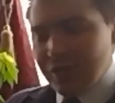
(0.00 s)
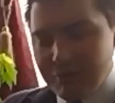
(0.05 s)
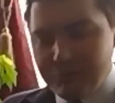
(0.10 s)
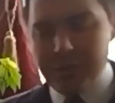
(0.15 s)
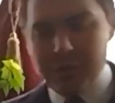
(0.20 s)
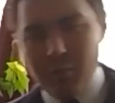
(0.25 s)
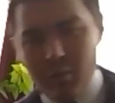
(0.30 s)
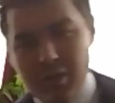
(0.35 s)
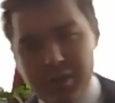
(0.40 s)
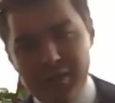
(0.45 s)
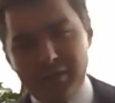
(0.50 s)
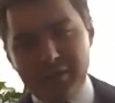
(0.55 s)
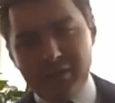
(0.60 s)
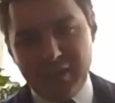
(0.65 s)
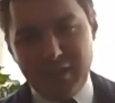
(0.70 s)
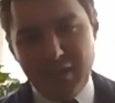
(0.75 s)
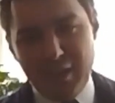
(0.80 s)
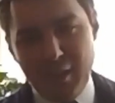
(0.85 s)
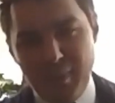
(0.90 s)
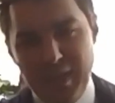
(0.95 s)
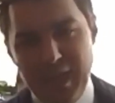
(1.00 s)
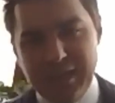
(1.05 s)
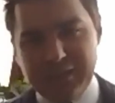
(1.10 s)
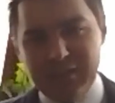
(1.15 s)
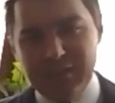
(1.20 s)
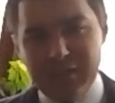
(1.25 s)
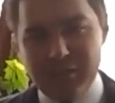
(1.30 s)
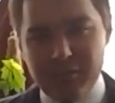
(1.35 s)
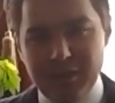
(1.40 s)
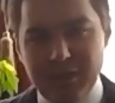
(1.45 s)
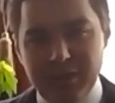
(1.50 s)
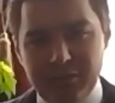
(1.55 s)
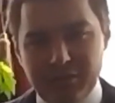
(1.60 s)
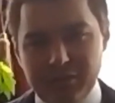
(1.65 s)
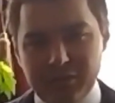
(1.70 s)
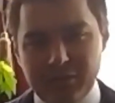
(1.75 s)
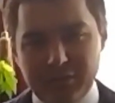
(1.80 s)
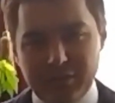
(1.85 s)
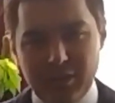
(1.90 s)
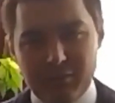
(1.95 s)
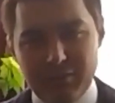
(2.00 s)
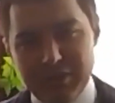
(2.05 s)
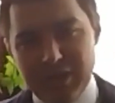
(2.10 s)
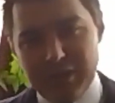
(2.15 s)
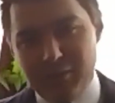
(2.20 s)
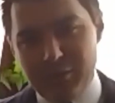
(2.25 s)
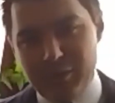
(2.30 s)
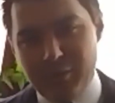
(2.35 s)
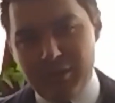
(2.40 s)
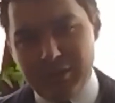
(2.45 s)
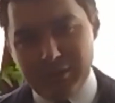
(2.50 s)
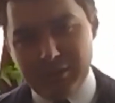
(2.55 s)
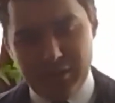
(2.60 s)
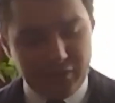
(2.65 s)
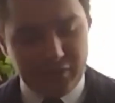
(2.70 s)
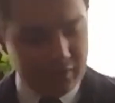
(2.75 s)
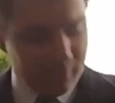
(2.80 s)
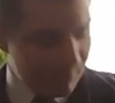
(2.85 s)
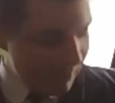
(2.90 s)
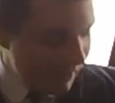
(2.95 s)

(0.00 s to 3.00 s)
want to keep activities and stuff. You definitely want to do something.